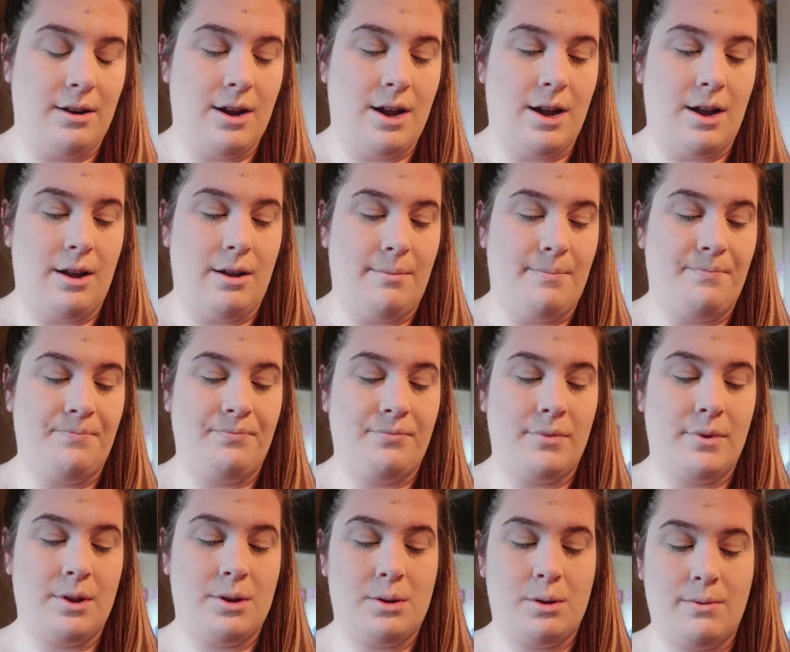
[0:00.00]

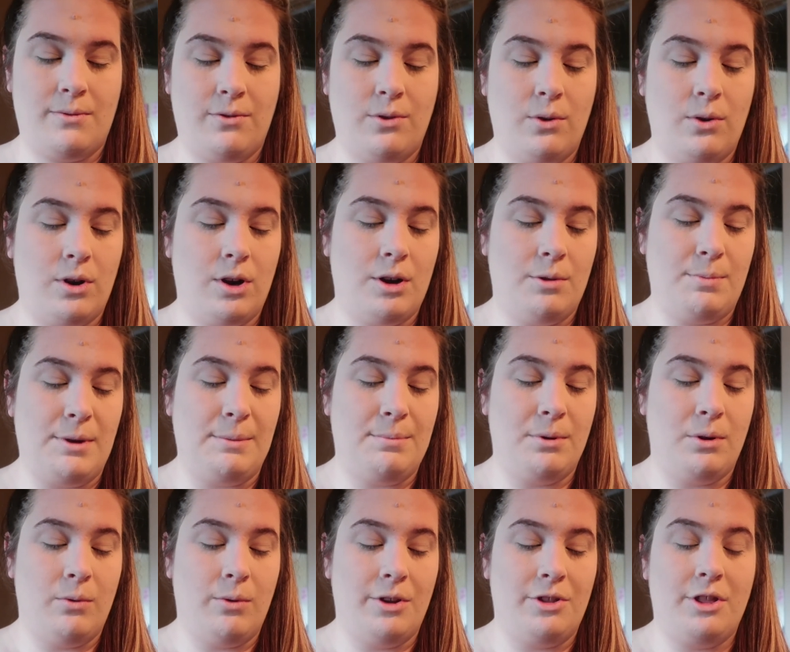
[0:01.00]
It's for
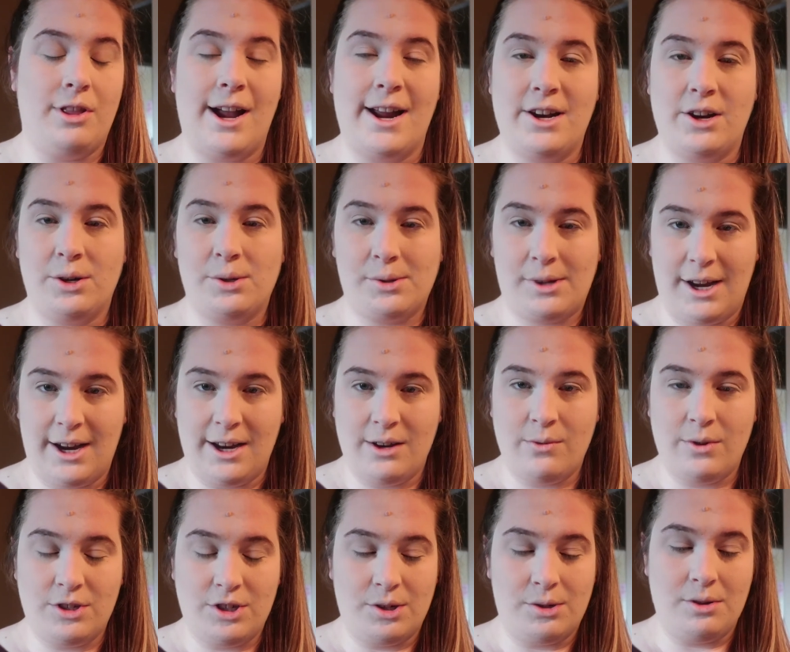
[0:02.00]
people with lighter skin,
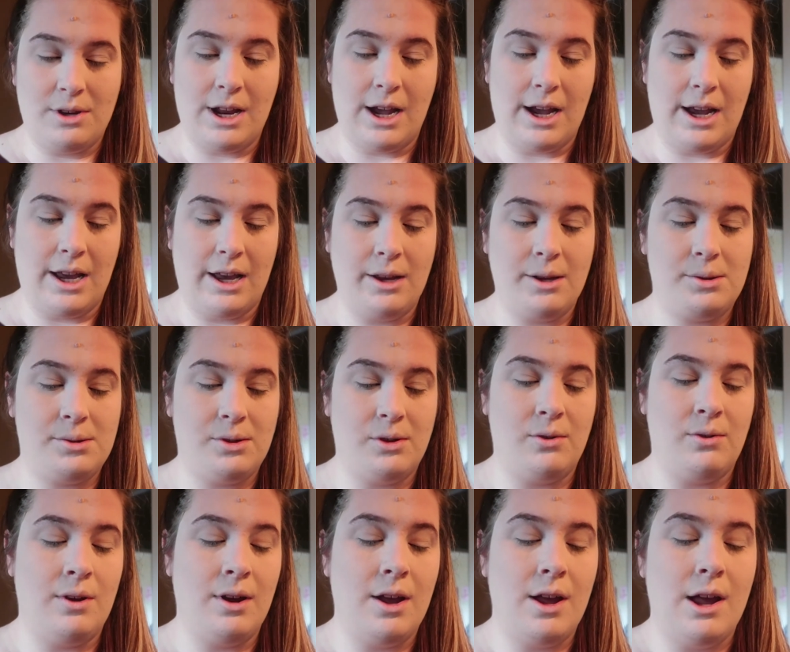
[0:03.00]
which is nice.
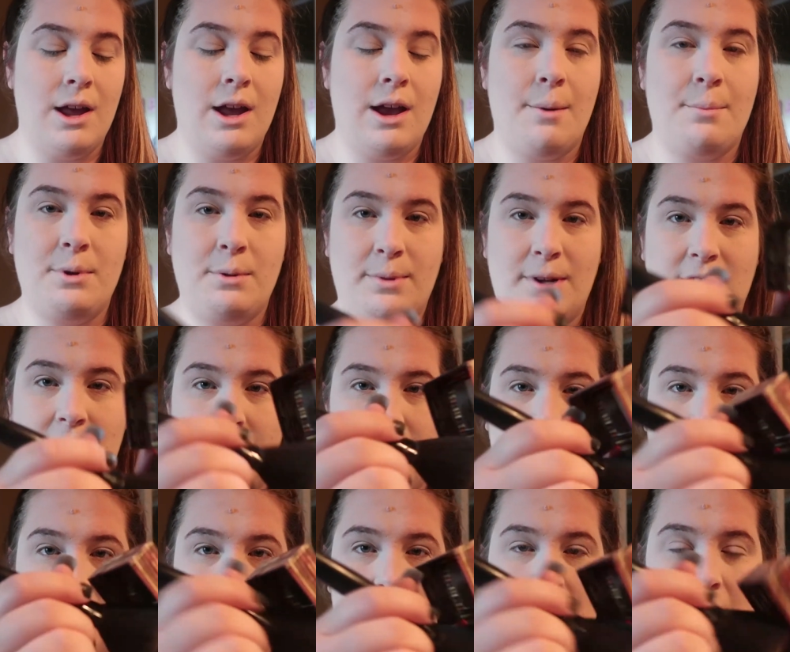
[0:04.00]
So I'm going to be
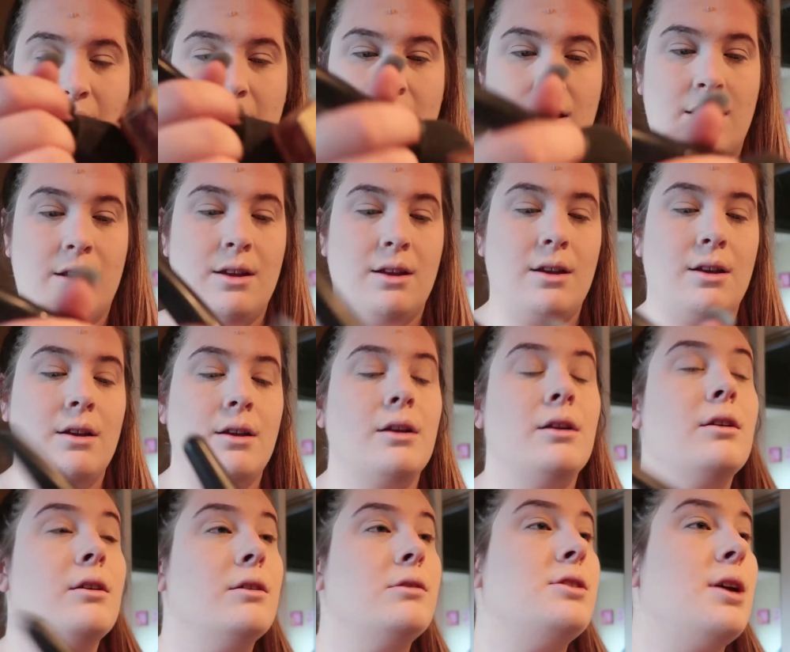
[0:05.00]
taking that,
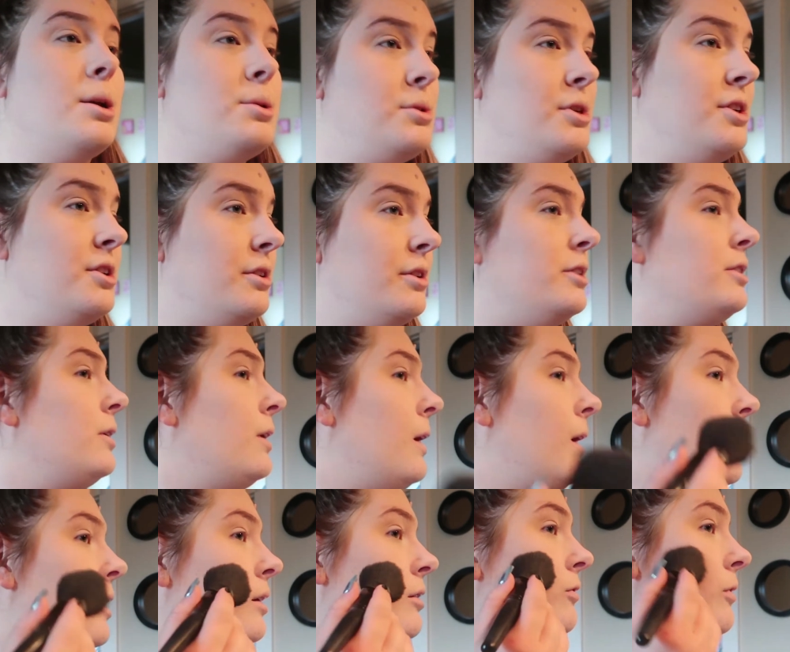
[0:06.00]
dusting a little
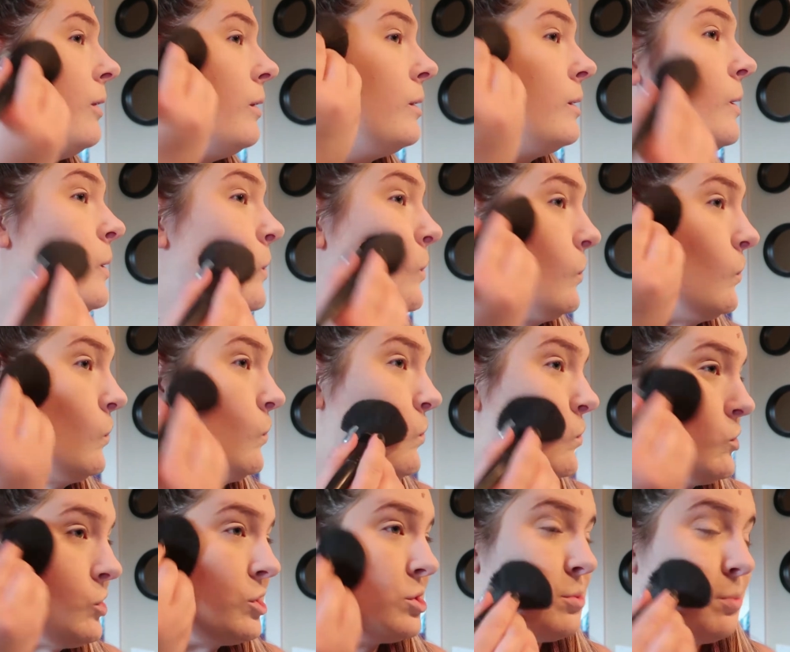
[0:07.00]
off, and
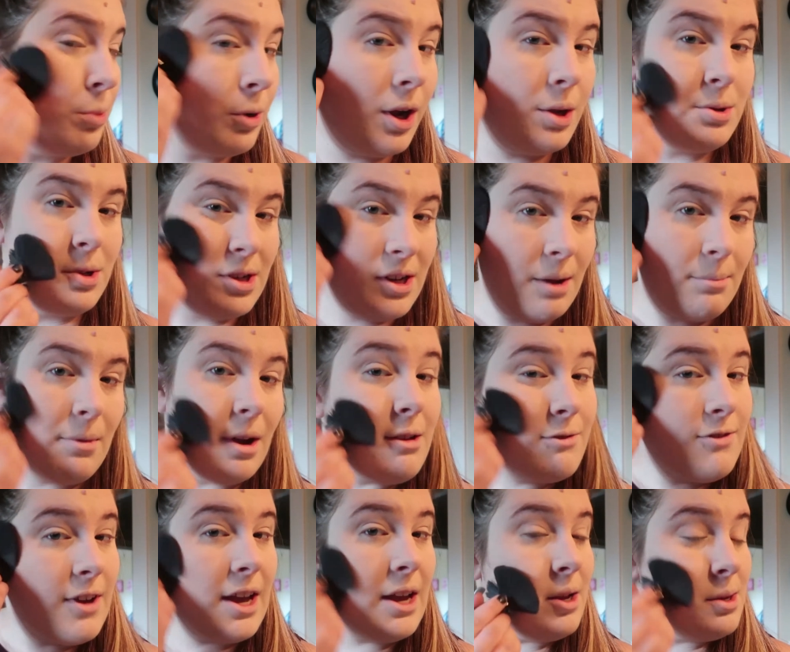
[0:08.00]
then just bronzing up my
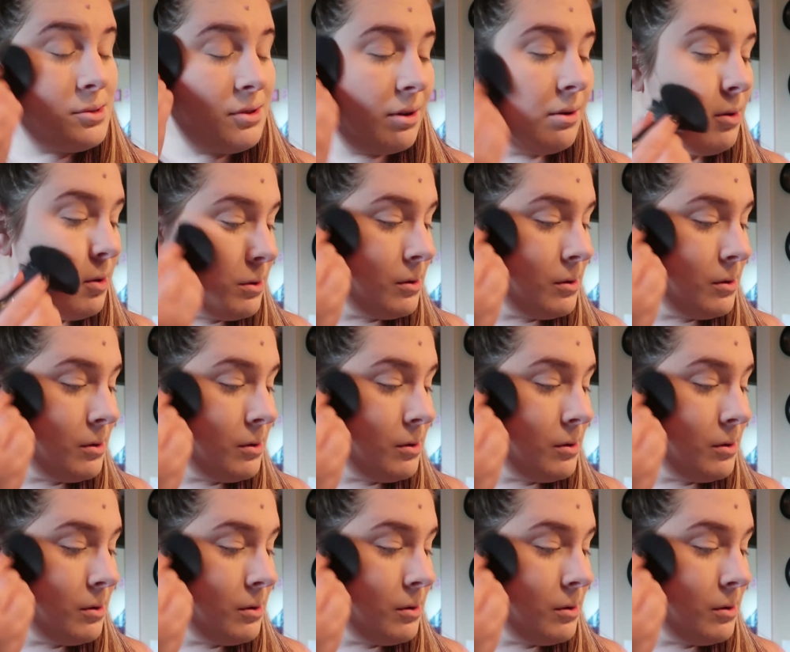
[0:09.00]
face.